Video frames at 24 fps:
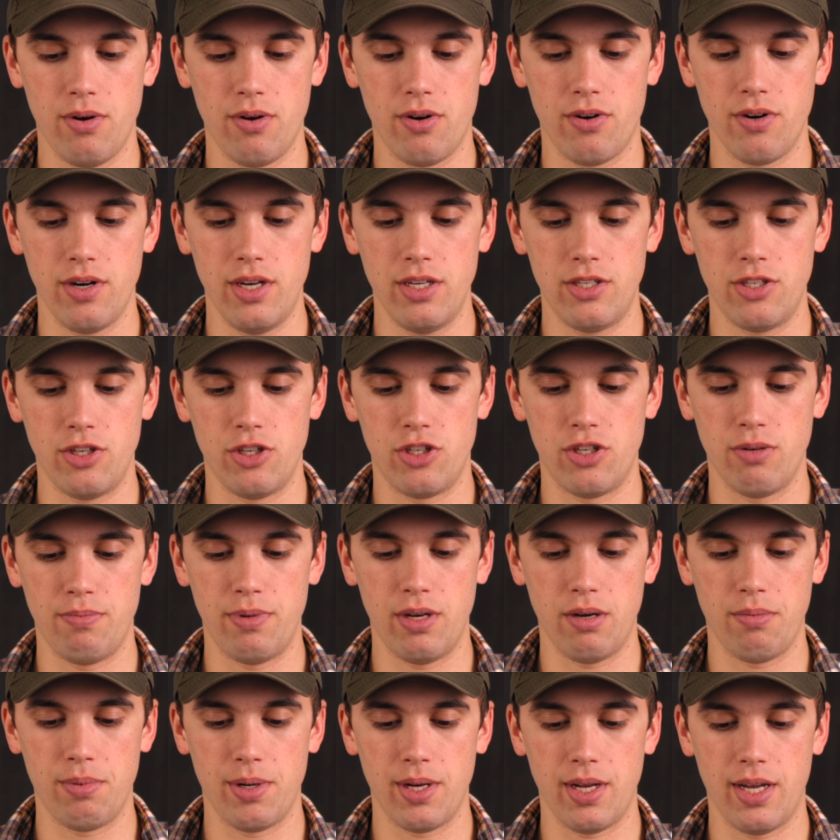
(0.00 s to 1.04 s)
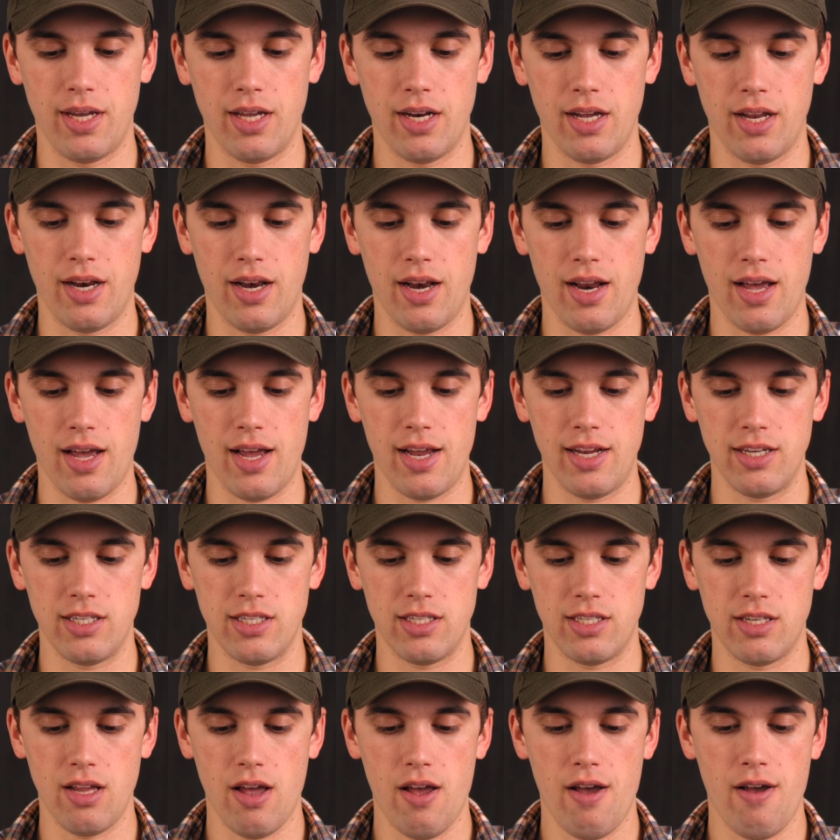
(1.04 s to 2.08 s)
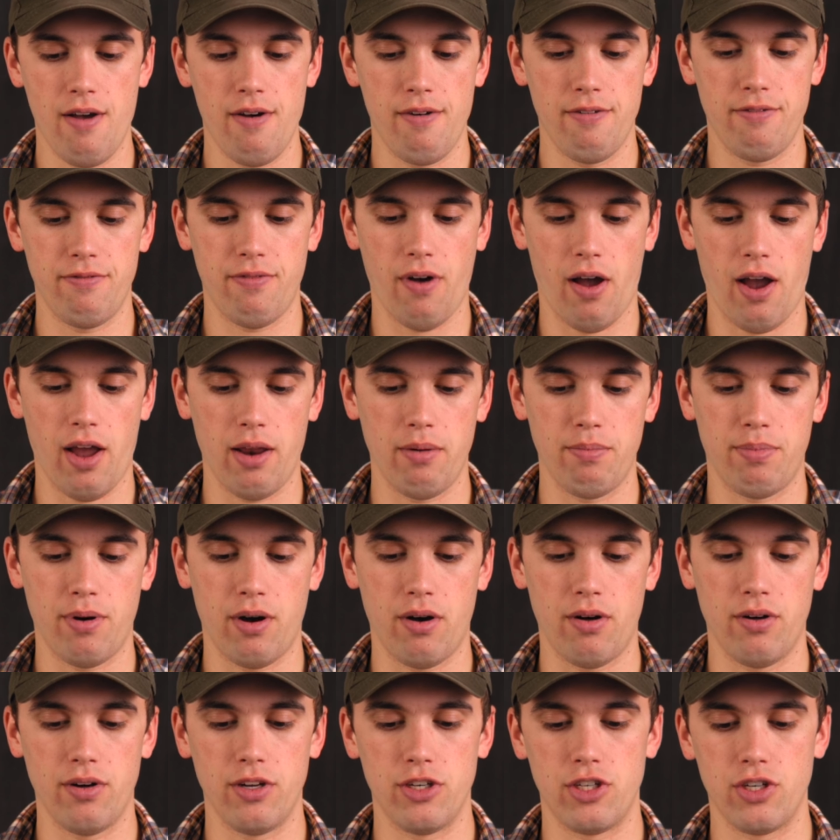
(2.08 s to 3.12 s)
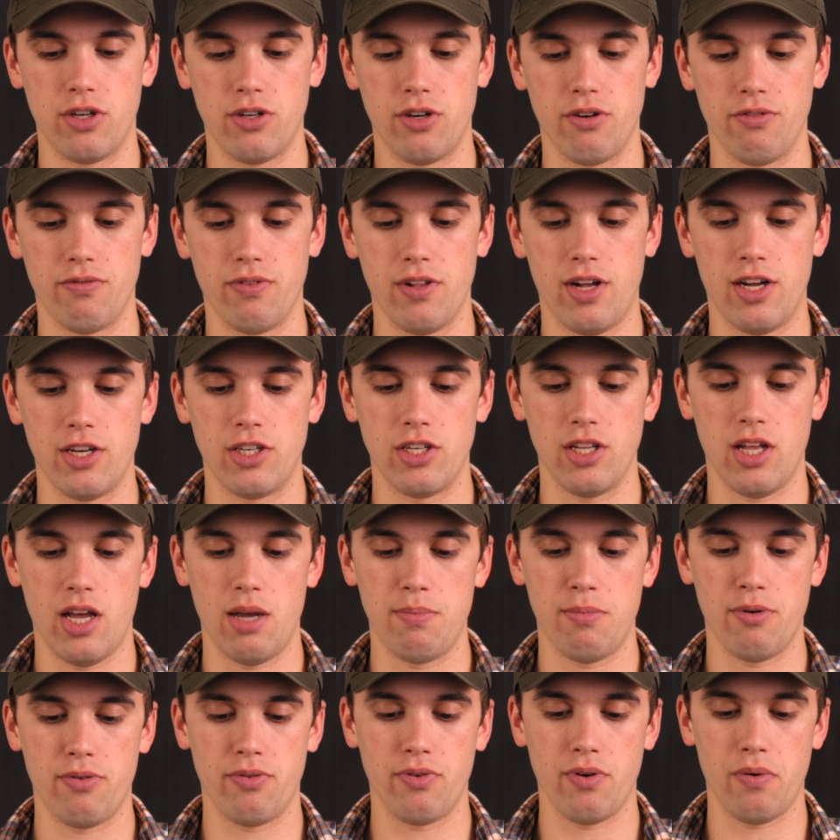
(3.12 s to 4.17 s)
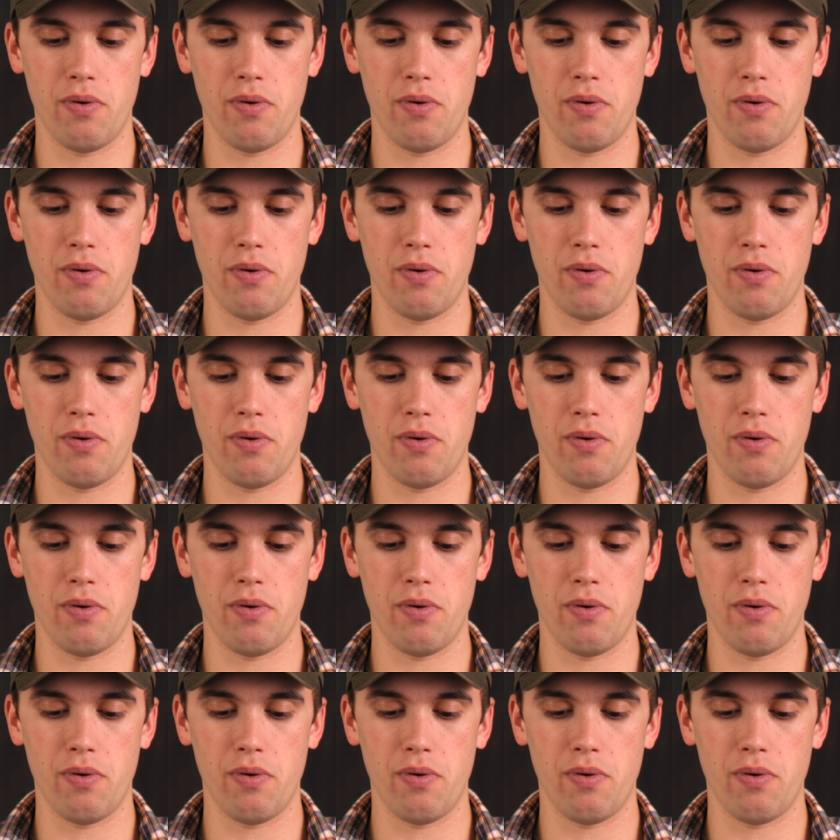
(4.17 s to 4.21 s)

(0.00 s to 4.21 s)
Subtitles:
grease, you should be able to get a nice fine polish on your flashlight before